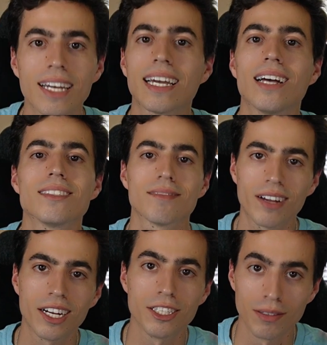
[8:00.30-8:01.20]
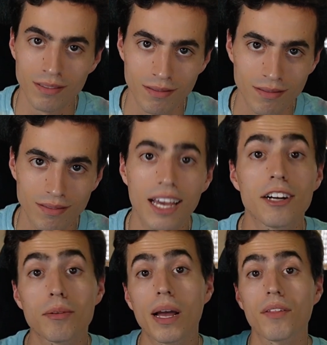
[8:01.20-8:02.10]
guys, how are you doing?
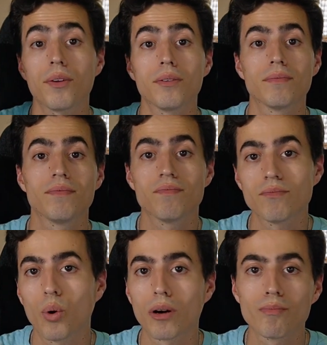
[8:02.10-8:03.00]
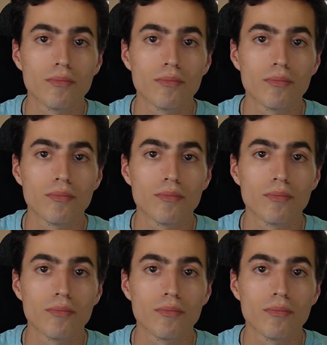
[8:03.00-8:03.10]
Editor Matthew, or